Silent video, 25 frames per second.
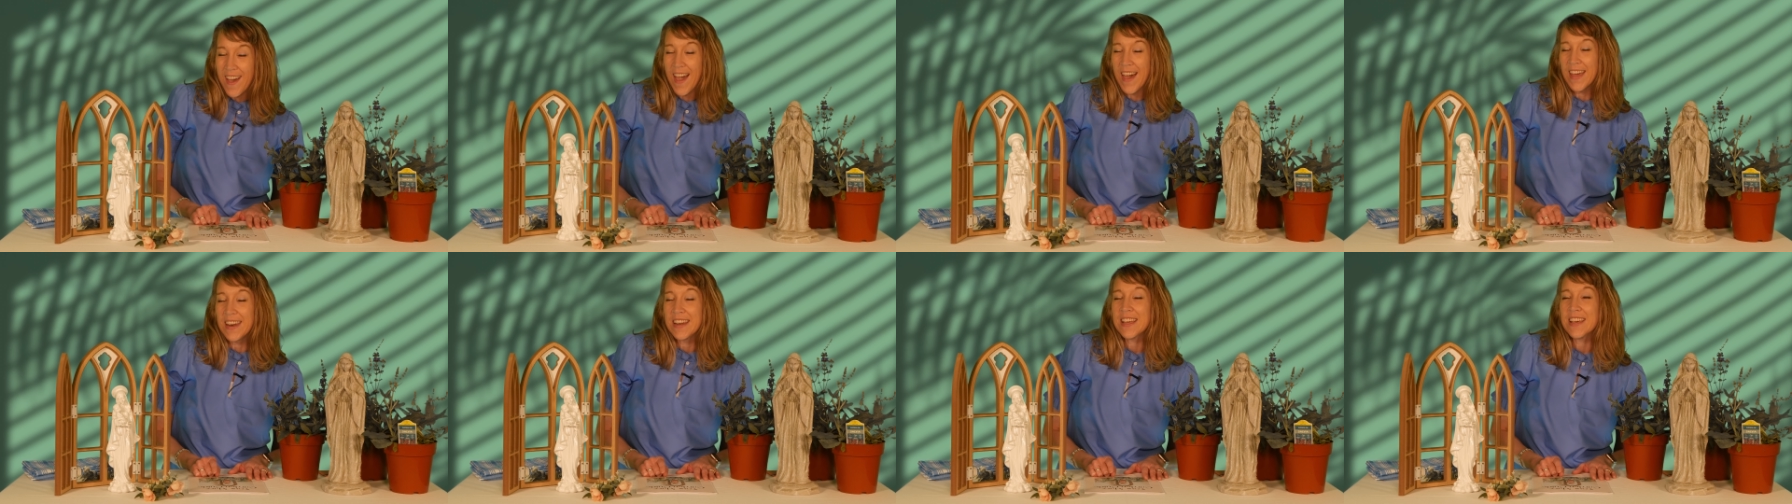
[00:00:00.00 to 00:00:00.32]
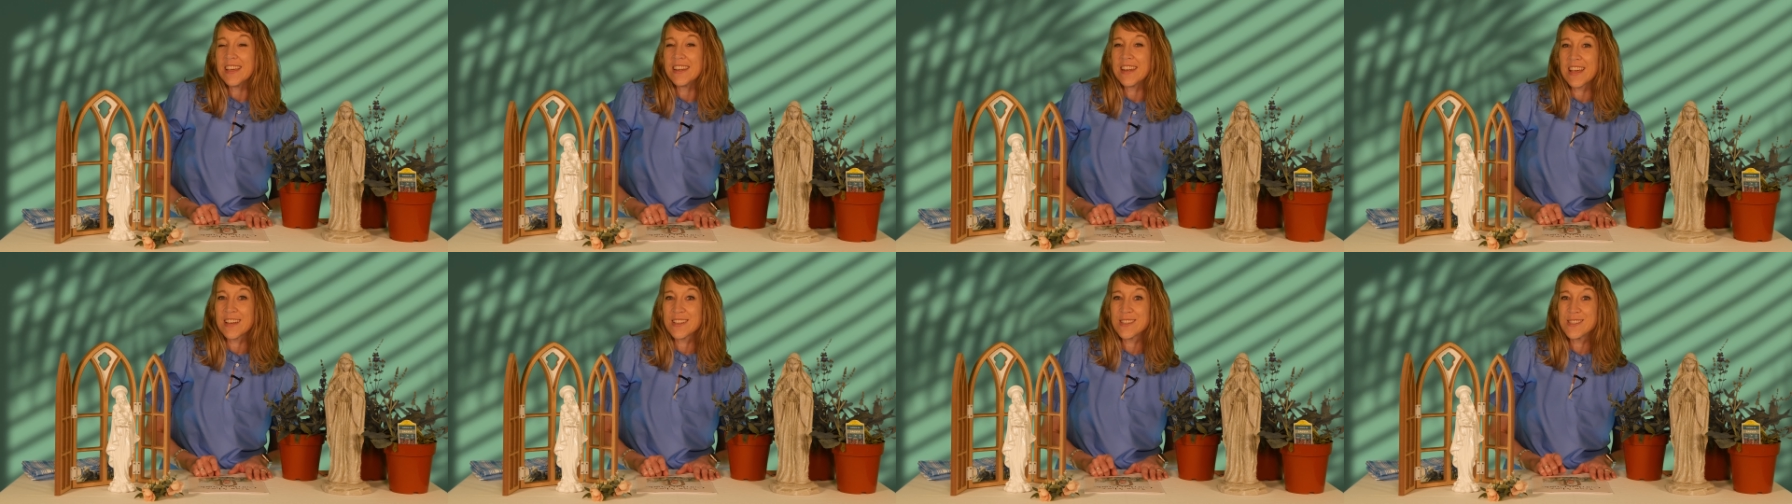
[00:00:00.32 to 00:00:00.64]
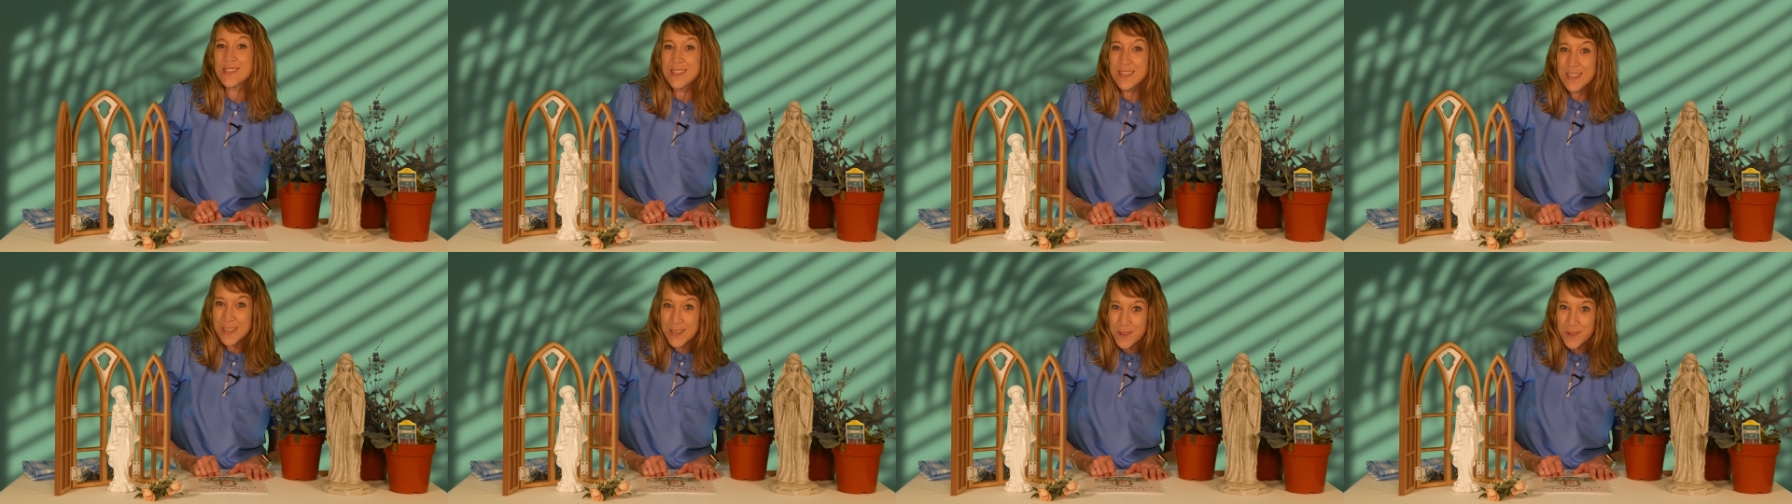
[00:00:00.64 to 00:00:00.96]
and
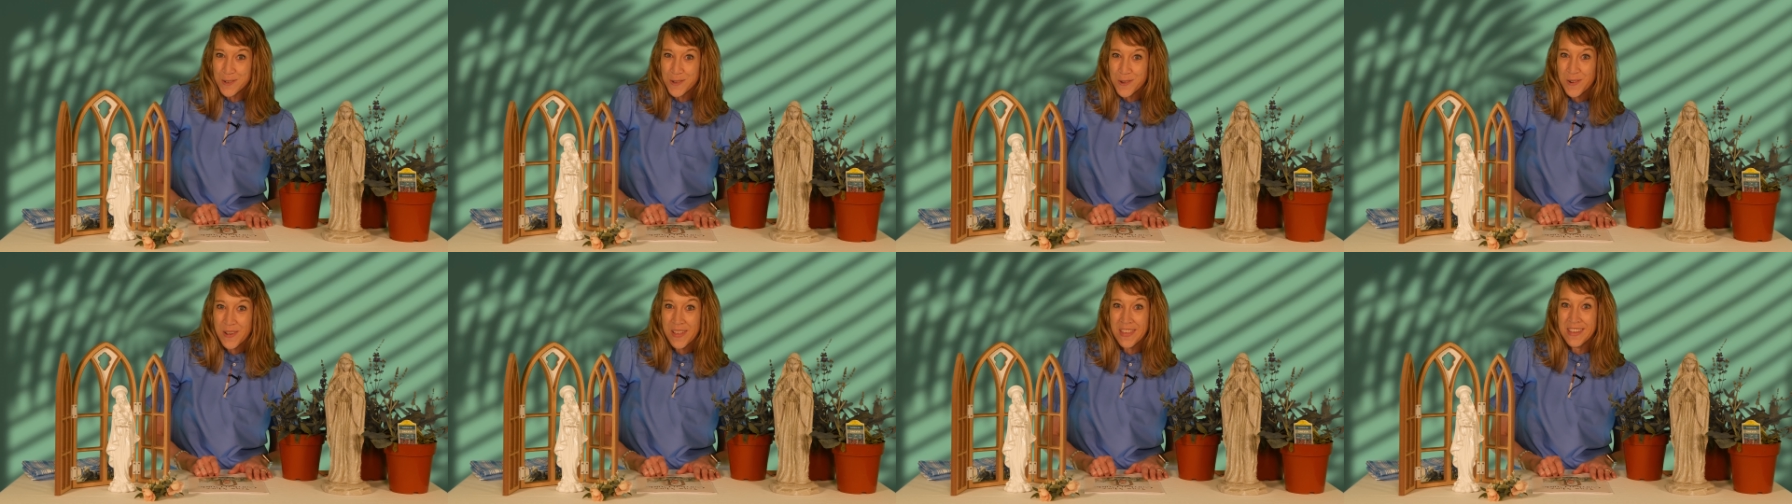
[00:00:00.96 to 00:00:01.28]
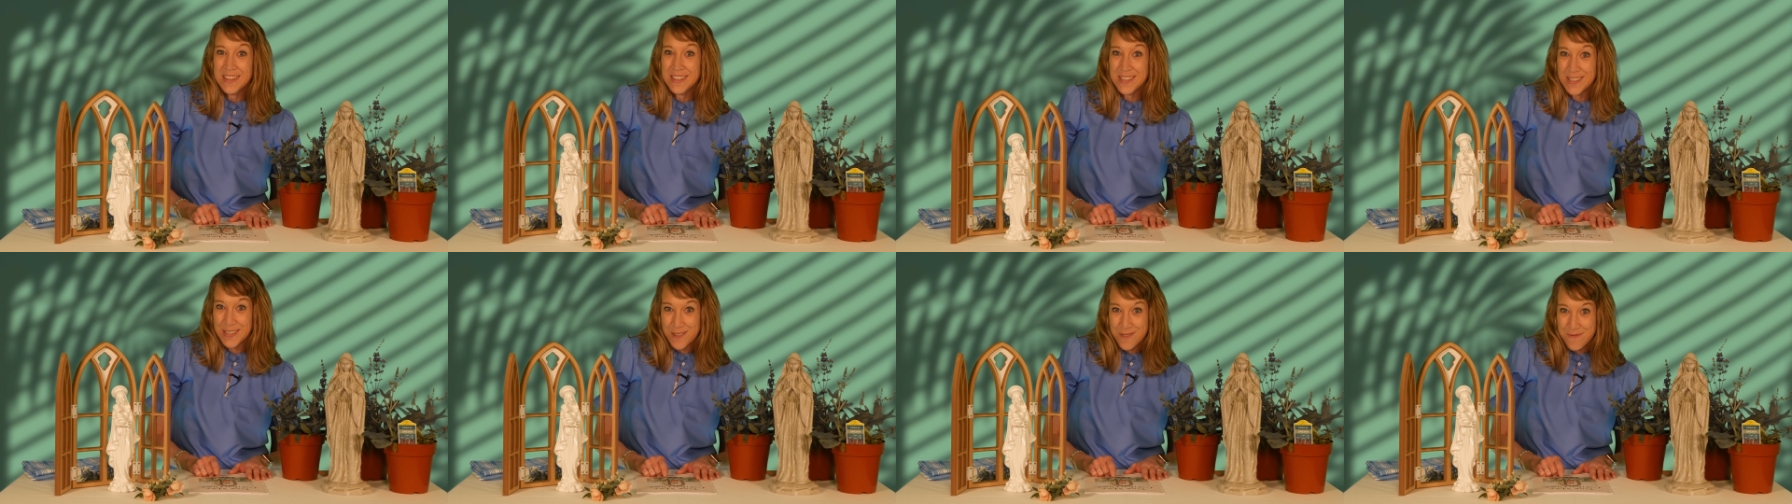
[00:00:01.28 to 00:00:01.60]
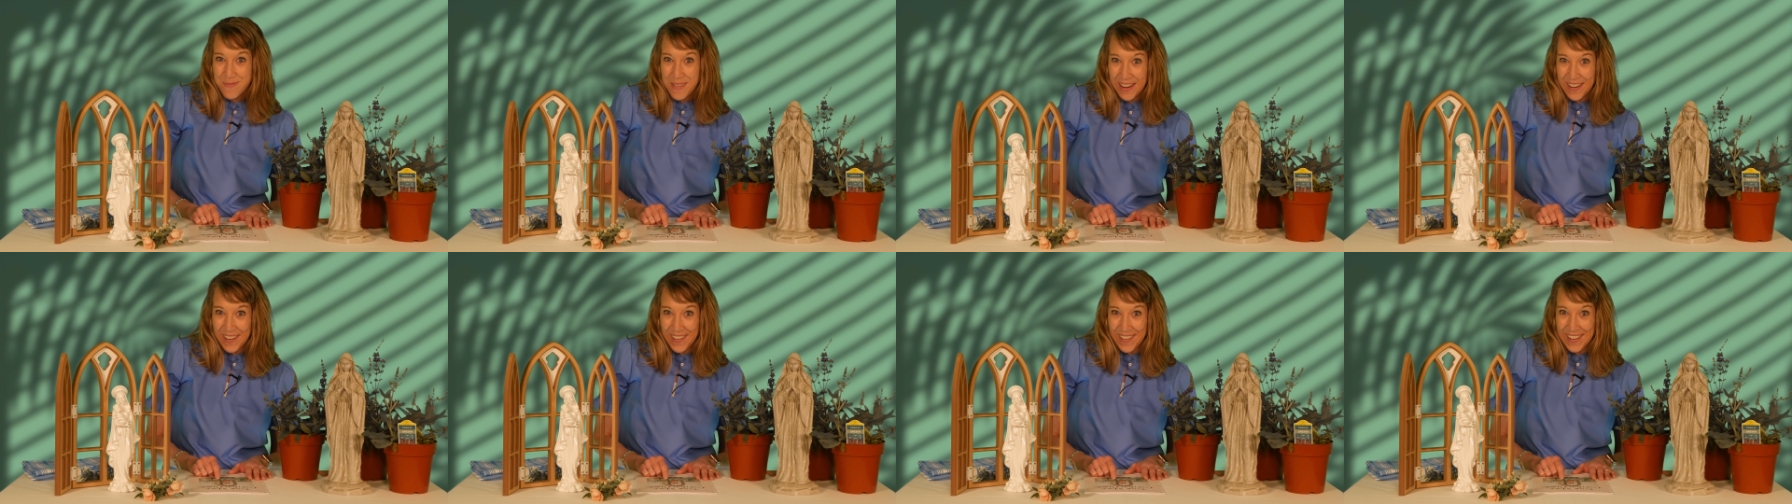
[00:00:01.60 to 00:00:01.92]
connects you to
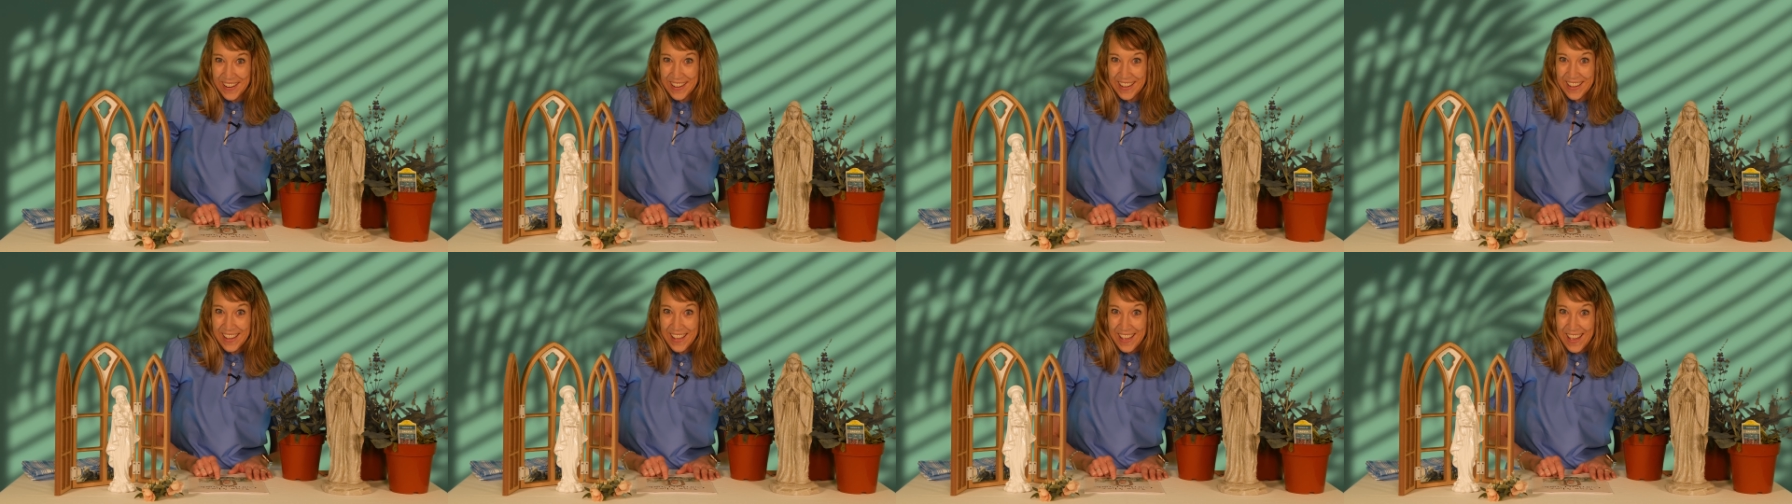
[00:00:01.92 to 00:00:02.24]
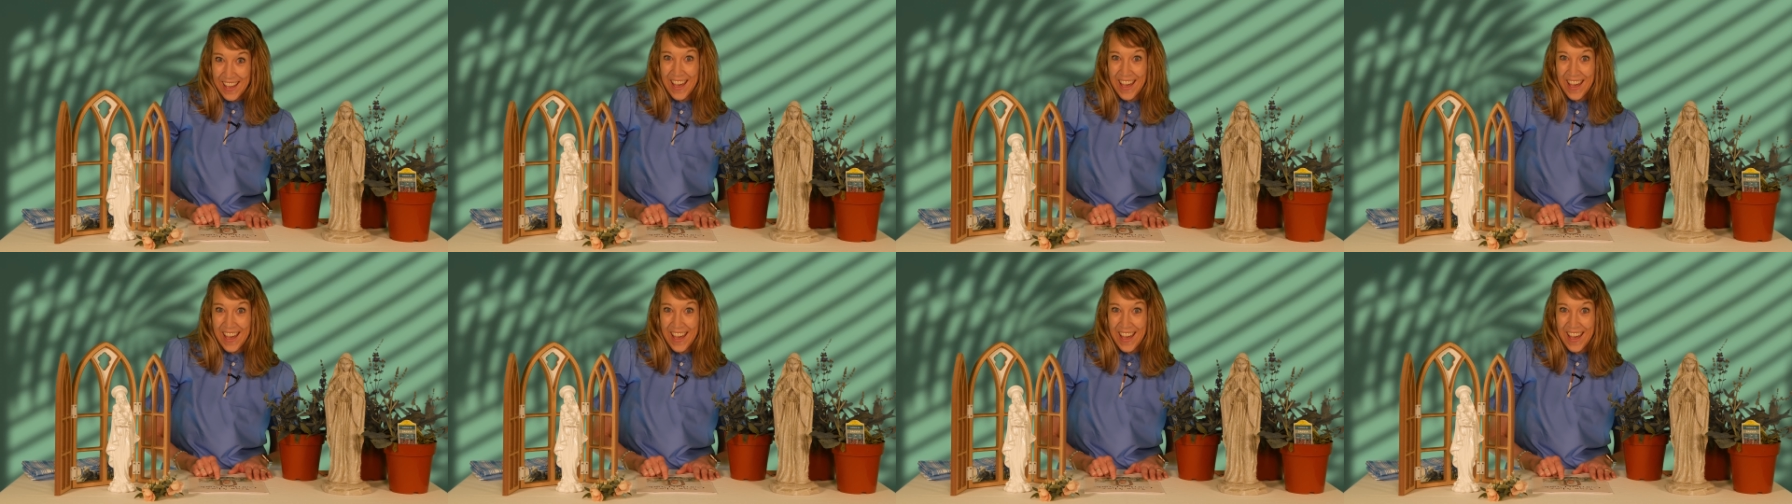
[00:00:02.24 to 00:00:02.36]
Mary